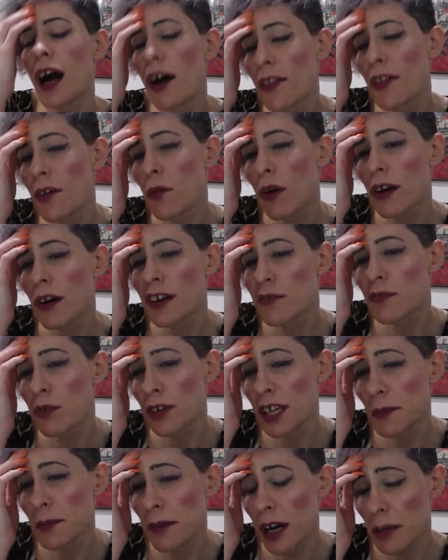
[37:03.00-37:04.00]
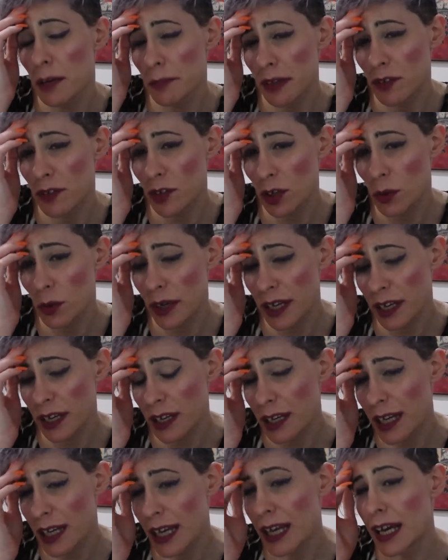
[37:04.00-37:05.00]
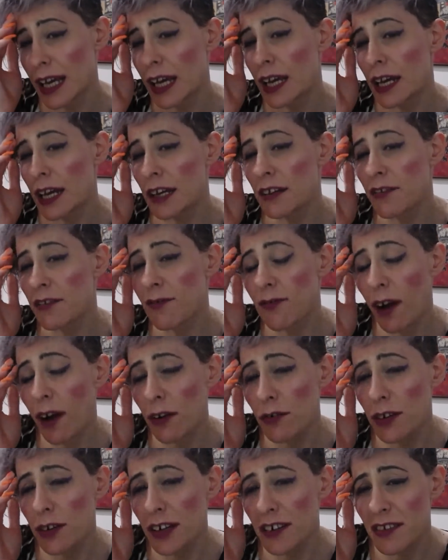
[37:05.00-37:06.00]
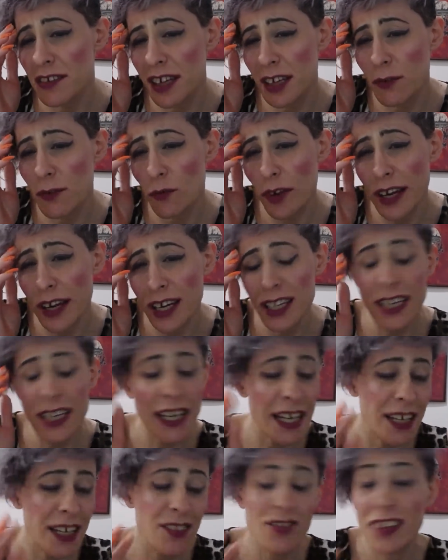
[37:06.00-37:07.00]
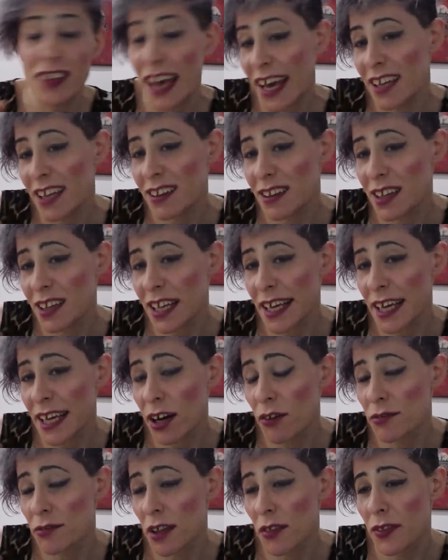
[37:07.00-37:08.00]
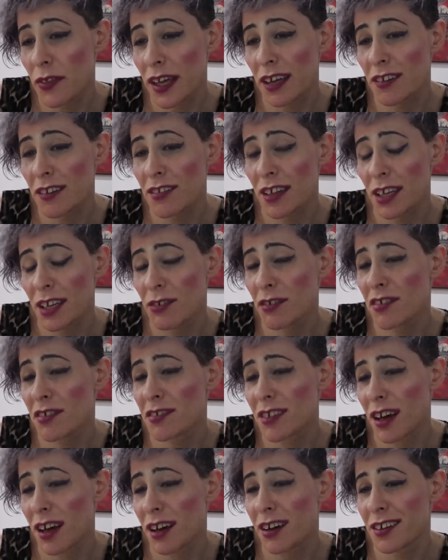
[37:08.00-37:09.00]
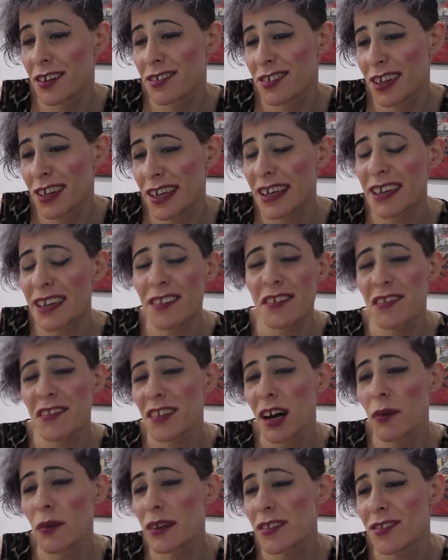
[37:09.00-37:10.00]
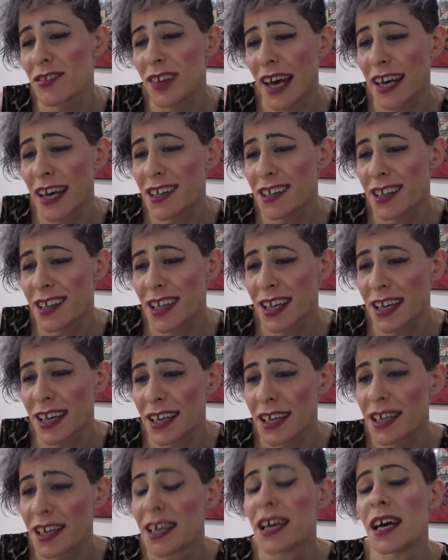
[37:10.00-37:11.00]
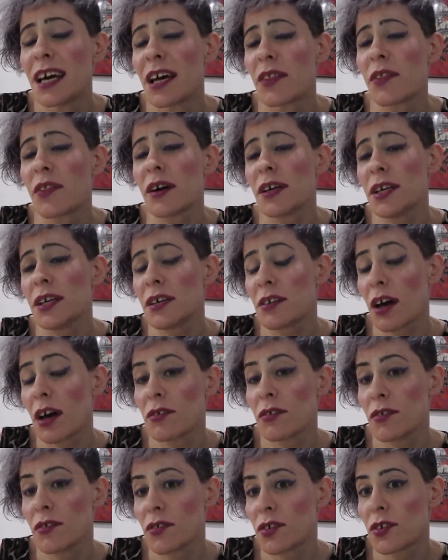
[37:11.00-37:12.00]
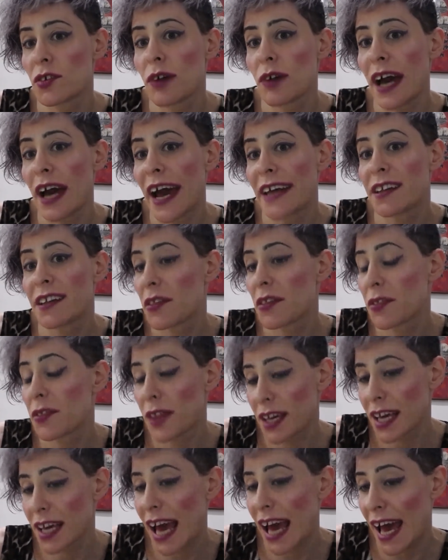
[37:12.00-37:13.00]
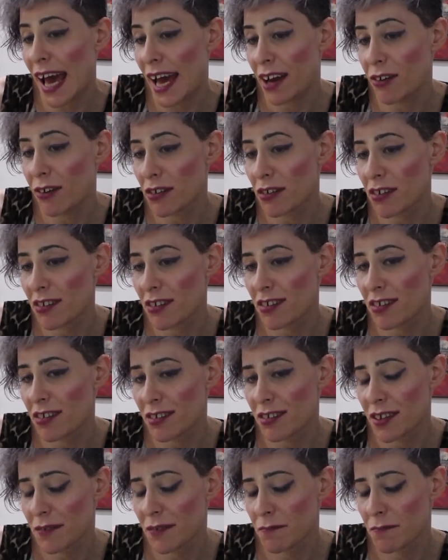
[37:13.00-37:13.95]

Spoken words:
otherwise what you might be doing is focusing really intently on the things that you're starting, and so intently that you don't do anything else.